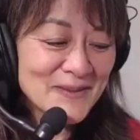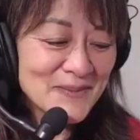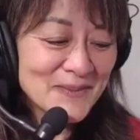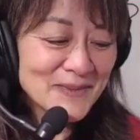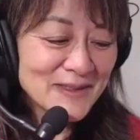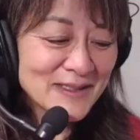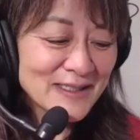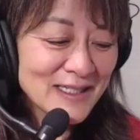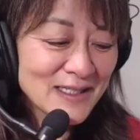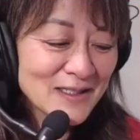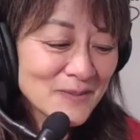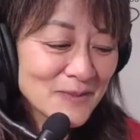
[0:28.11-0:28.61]

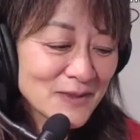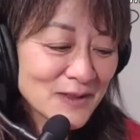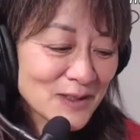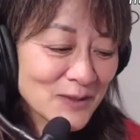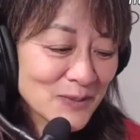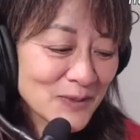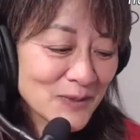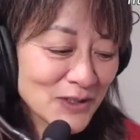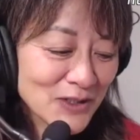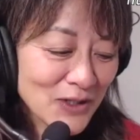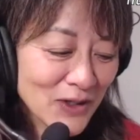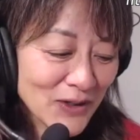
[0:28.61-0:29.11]
segments
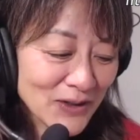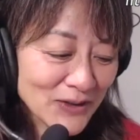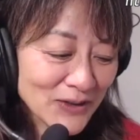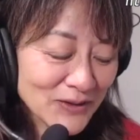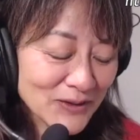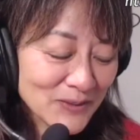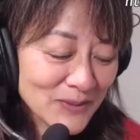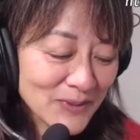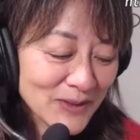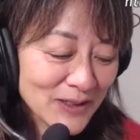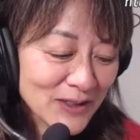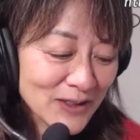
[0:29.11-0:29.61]
we talked
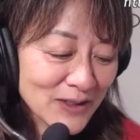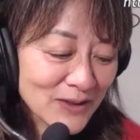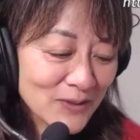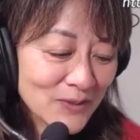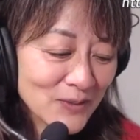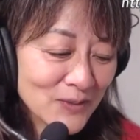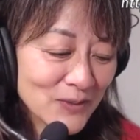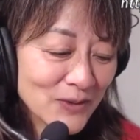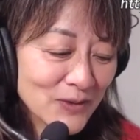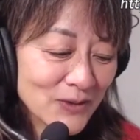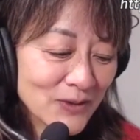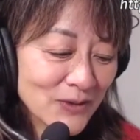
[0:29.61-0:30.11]
about
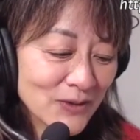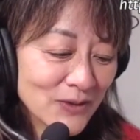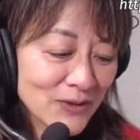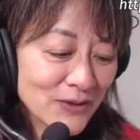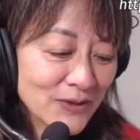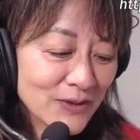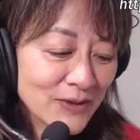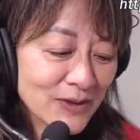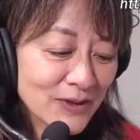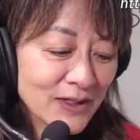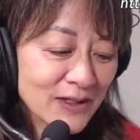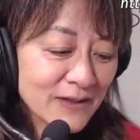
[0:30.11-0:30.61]

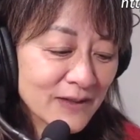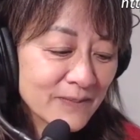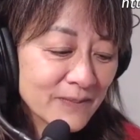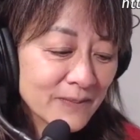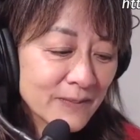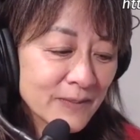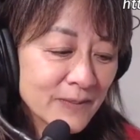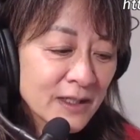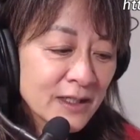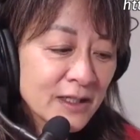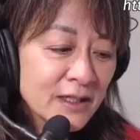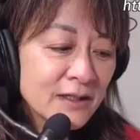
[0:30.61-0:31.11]
were
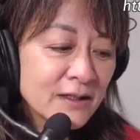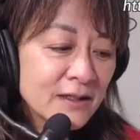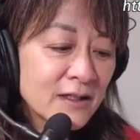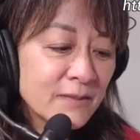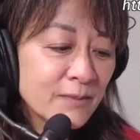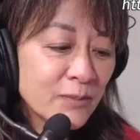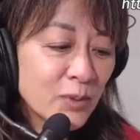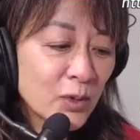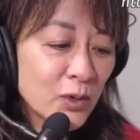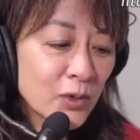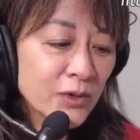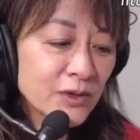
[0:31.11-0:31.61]
the
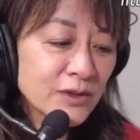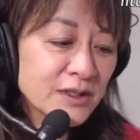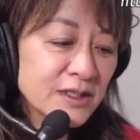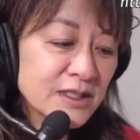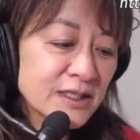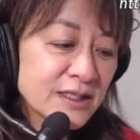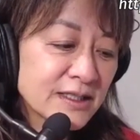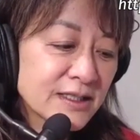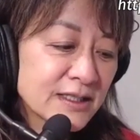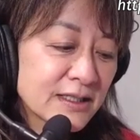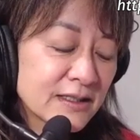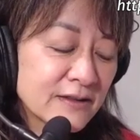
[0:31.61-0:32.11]

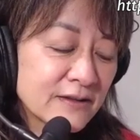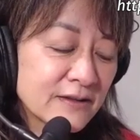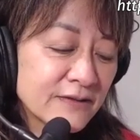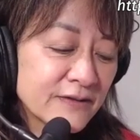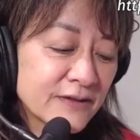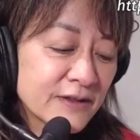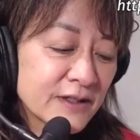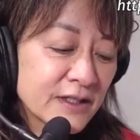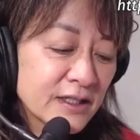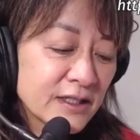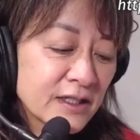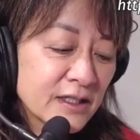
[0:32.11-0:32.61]
importance
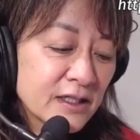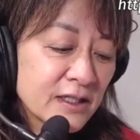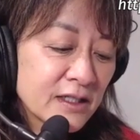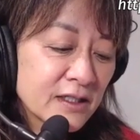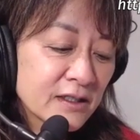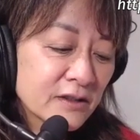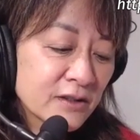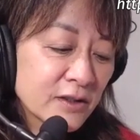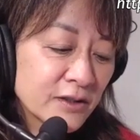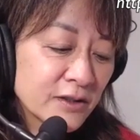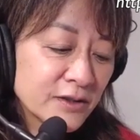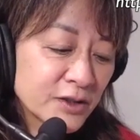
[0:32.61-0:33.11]
of
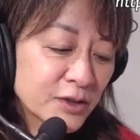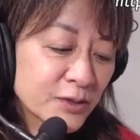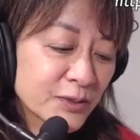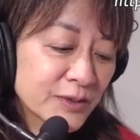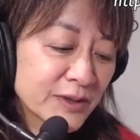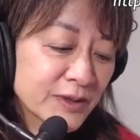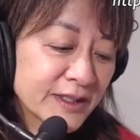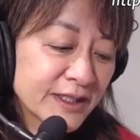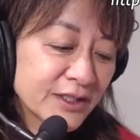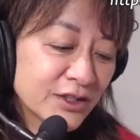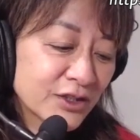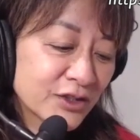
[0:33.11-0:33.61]
close
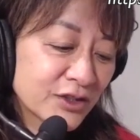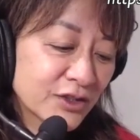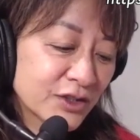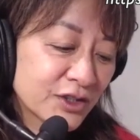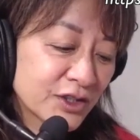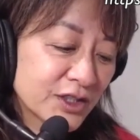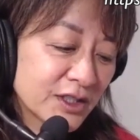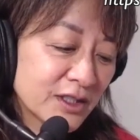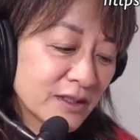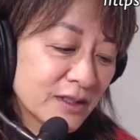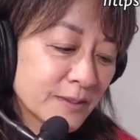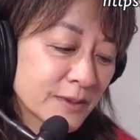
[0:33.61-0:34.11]

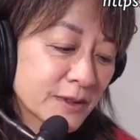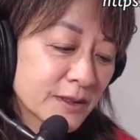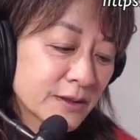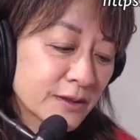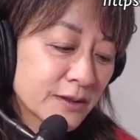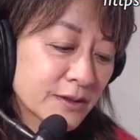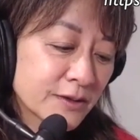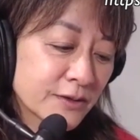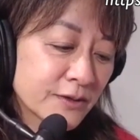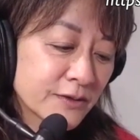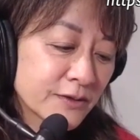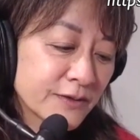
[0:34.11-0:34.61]
relationships,
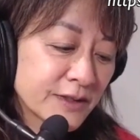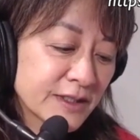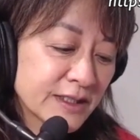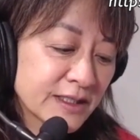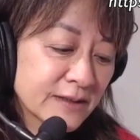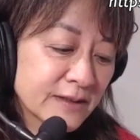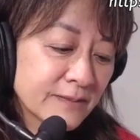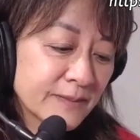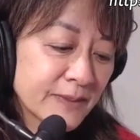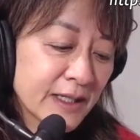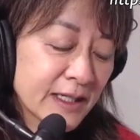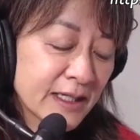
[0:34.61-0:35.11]
service
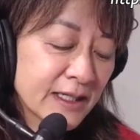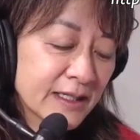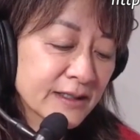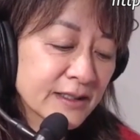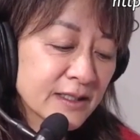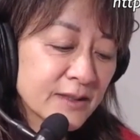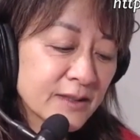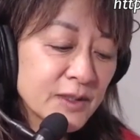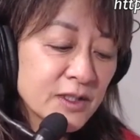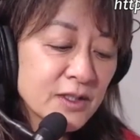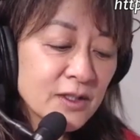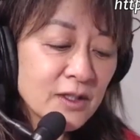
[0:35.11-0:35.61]
impact,
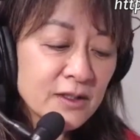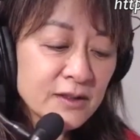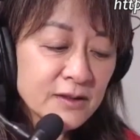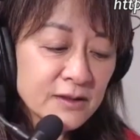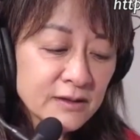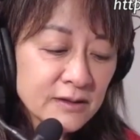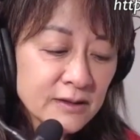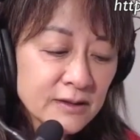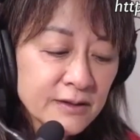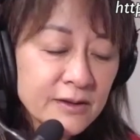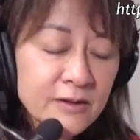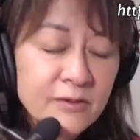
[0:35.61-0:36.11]
and we talked a
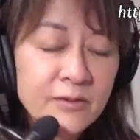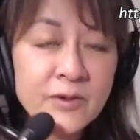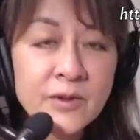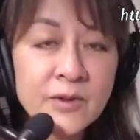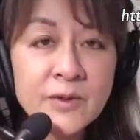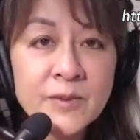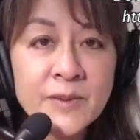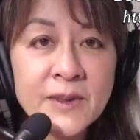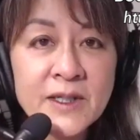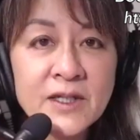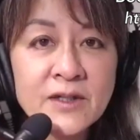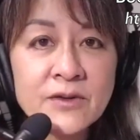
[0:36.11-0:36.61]
little bit
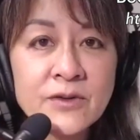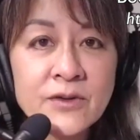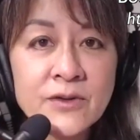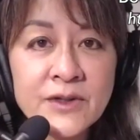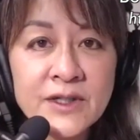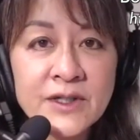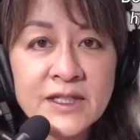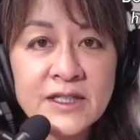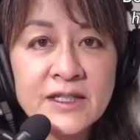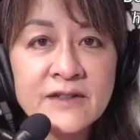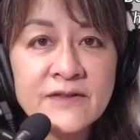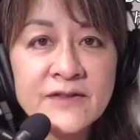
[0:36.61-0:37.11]
about
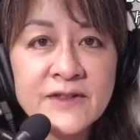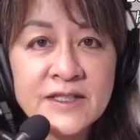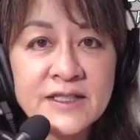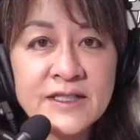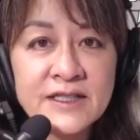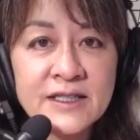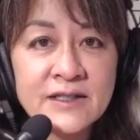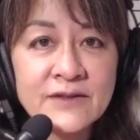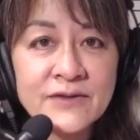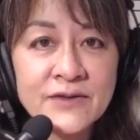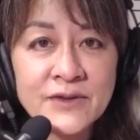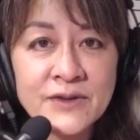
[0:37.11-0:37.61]
creative
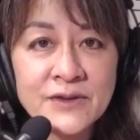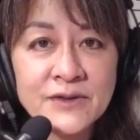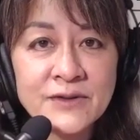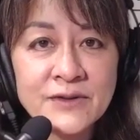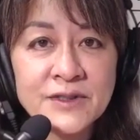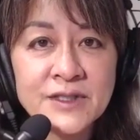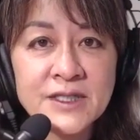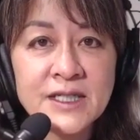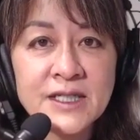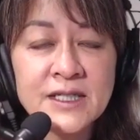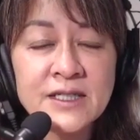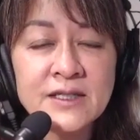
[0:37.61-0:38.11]

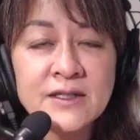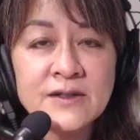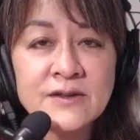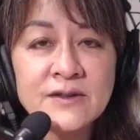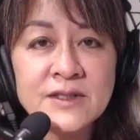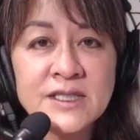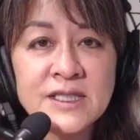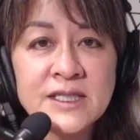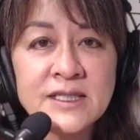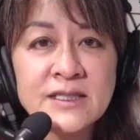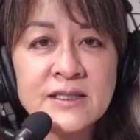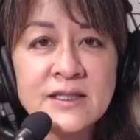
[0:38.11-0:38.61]
endeavors. And you'd
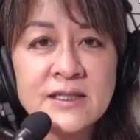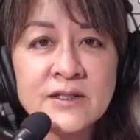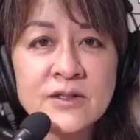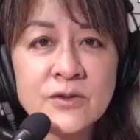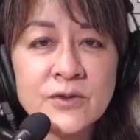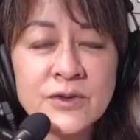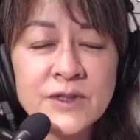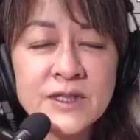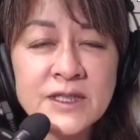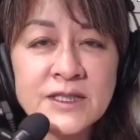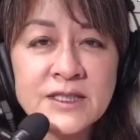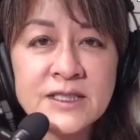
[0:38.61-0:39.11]
said that
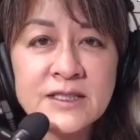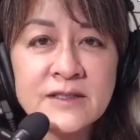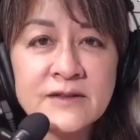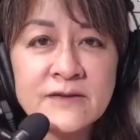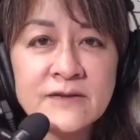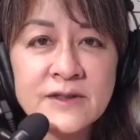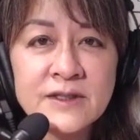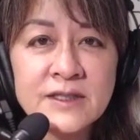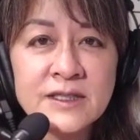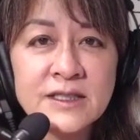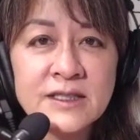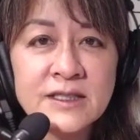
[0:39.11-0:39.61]

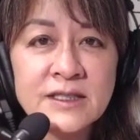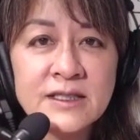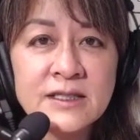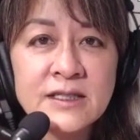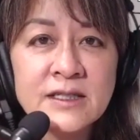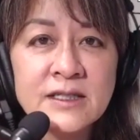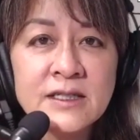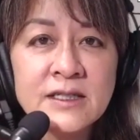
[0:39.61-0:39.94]
creativity